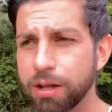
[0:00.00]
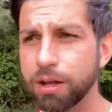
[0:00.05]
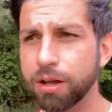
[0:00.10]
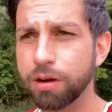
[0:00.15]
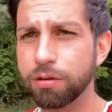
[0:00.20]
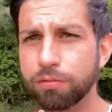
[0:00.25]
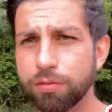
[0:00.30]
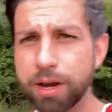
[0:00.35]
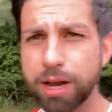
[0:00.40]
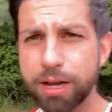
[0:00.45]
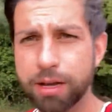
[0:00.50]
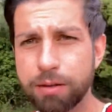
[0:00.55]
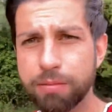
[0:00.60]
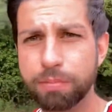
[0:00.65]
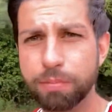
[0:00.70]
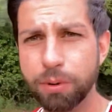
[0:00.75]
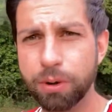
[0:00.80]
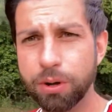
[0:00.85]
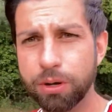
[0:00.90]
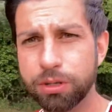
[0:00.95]
reading
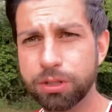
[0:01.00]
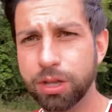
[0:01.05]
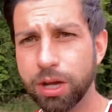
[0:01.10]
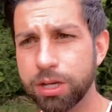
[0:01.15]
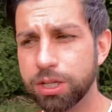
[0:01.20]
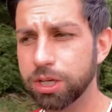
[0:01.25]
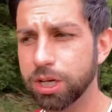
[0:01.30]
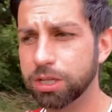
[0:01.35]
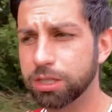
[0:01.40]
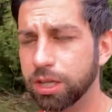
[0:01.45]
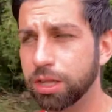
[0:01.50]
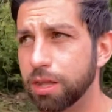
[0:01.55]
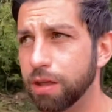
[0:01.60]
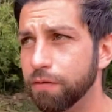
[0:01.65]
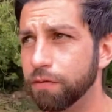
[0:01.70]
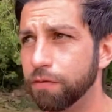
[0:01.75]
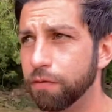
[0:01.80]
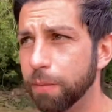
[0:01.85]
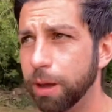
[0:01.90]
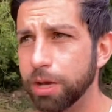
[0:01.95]
books, digesting the
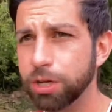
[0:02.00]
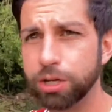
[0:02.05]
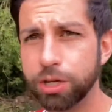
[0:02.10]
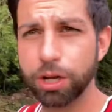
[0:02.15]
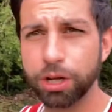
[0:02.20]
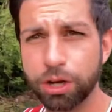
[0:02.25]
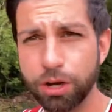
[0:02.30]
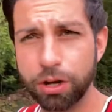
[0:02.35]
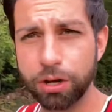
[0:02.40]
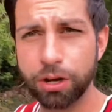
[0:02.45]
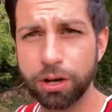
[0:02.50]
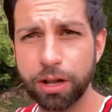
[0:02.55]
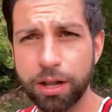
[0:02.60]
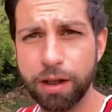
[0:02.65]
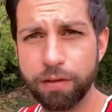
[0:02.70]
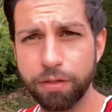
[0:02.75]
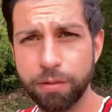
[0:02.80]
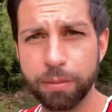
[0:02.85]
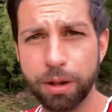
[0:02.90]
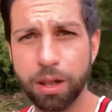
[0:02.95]
information. I couldn't
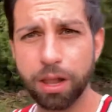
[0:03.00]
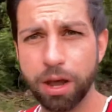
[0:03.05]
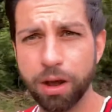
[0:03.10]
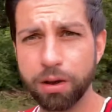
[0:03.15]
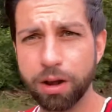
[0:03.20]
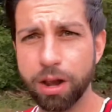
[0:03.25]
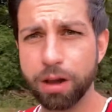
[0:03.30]
leave them alone.